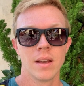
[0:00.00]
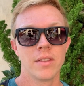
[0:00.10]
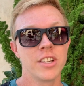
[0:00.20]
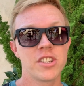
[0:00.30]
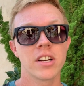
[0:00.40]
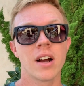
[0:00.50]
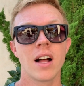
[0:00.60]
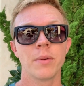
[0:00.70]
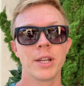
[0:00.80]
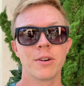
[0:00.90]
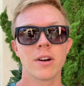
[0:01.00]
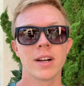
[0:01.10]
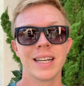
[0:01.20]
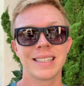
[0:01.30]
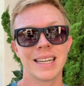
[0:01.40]
This year, Halloween Horror
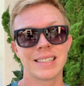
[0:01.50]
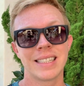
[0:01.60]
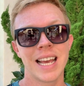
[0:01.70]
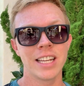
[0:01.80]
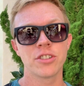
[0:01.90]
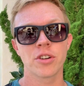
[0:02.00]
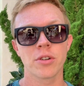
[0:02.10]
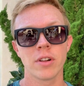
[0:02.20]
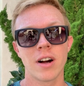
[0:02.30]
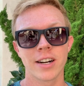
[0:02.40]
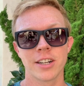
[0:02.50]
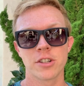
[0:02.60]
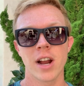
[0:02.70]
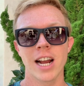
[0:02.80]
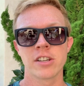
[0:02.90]
Nights has 10 total haunted
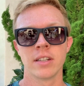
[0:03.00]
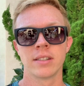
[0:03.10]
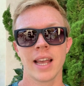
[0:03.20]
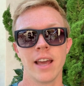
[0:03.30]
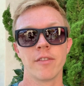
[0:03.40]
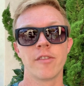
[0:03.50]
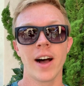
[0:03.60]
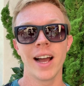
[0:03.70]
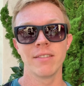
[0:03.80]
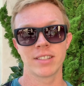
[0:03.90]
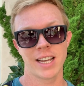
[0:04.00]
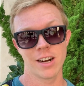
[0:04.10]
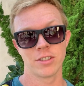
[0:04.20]
attractions and 5 scare